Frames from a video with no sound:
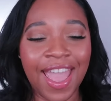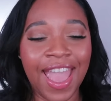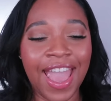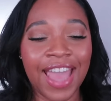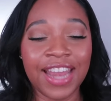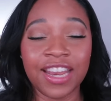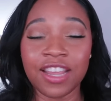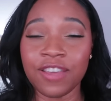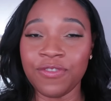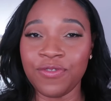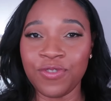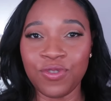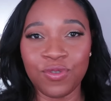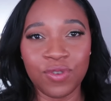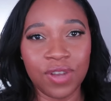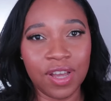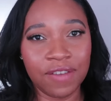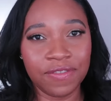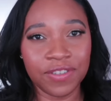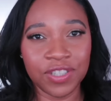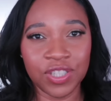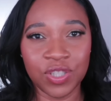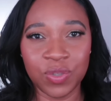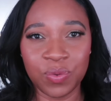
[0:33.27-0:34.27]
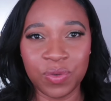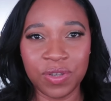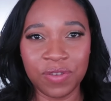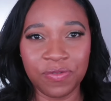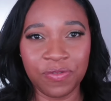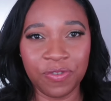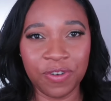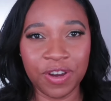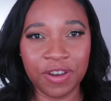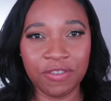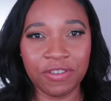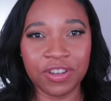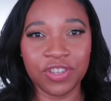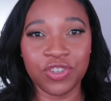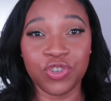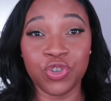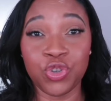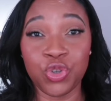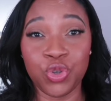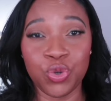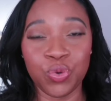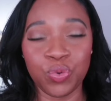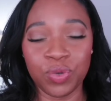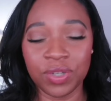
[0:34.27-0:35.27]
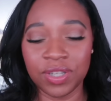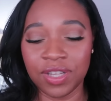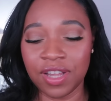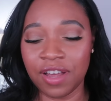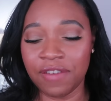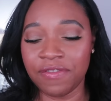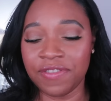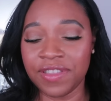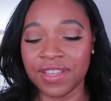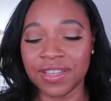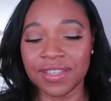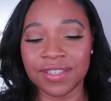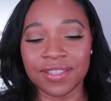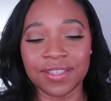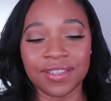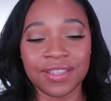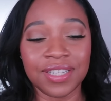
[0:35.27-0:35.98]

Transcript: And if you love a sweet fragrance, you will love this.